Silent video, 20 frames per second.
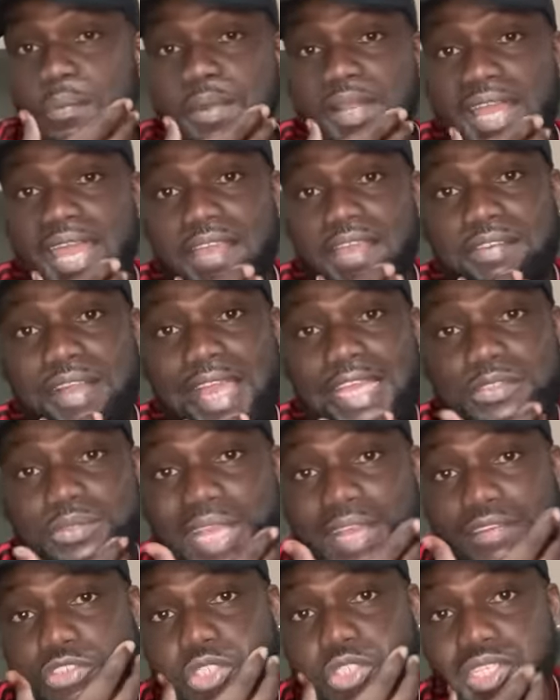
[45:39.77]
up alive, guys, we
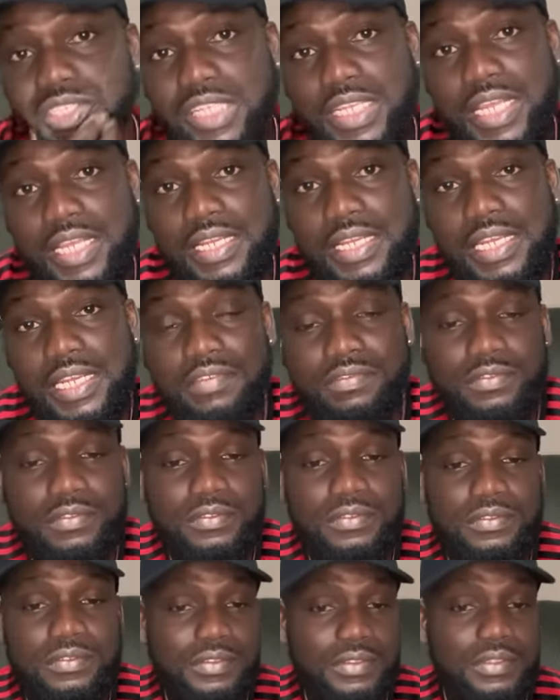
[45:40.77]
have
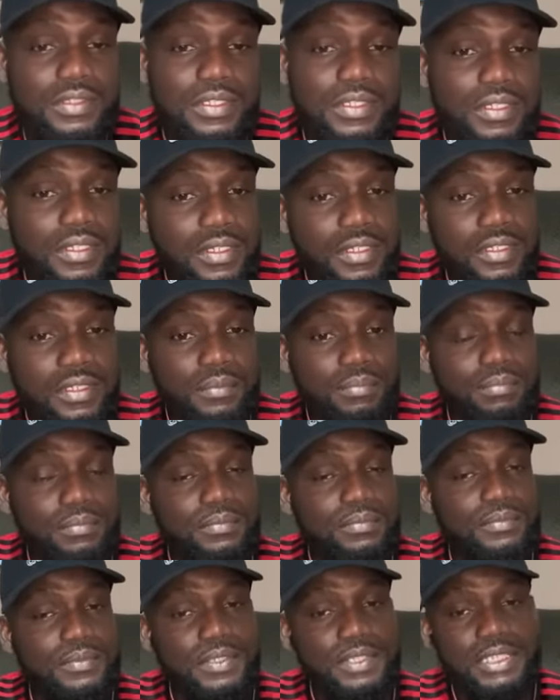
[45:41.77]
311.
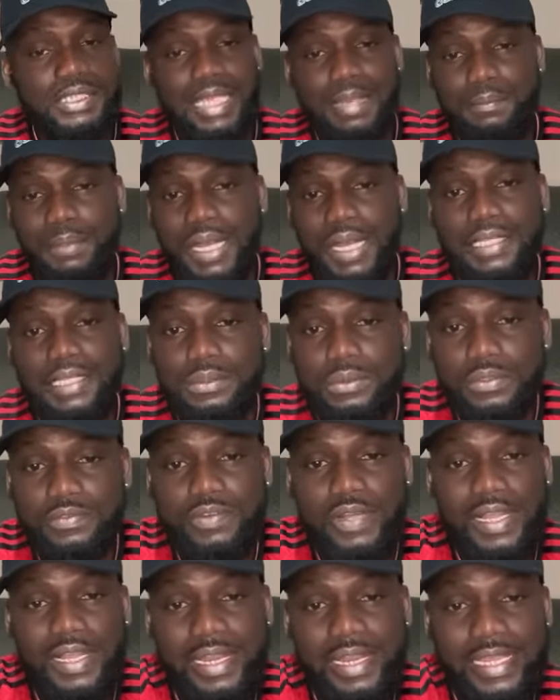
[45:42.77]
This is a part two
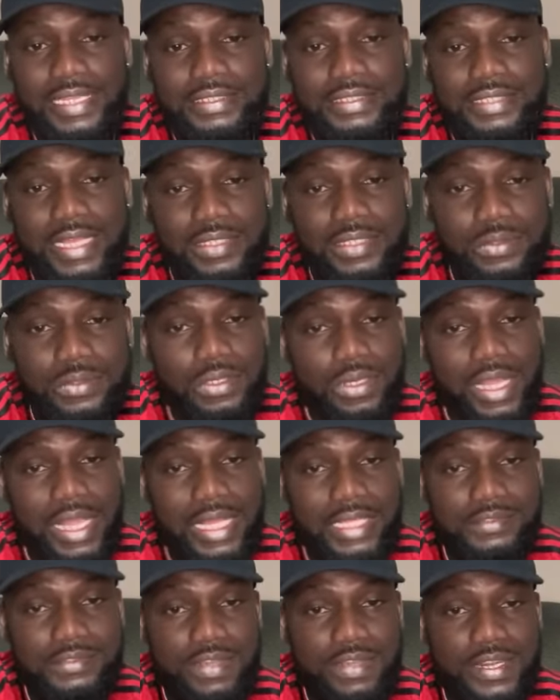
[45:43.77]
from last night. When you
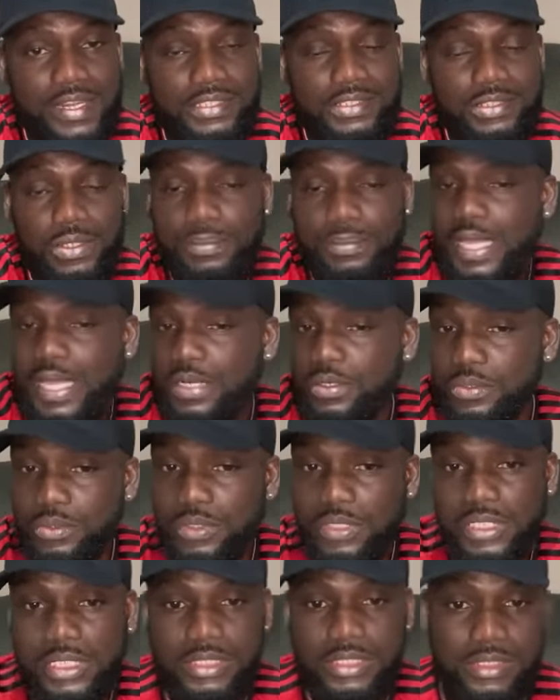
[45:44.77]
ask for it, so I'm going to go
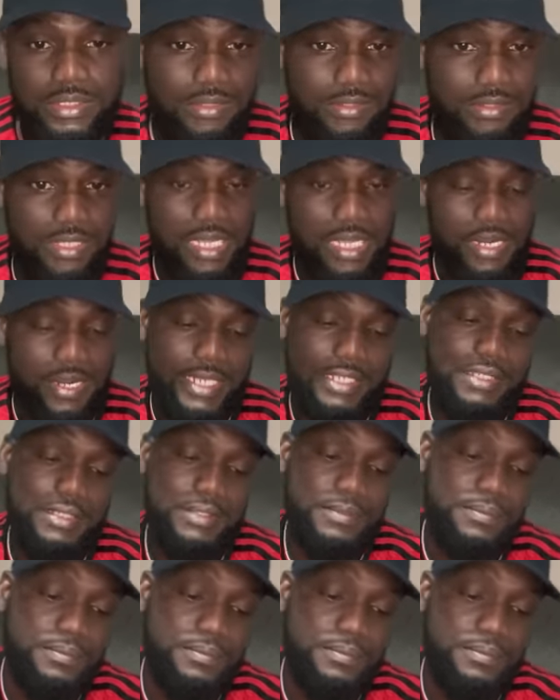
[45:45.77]
in it. All right?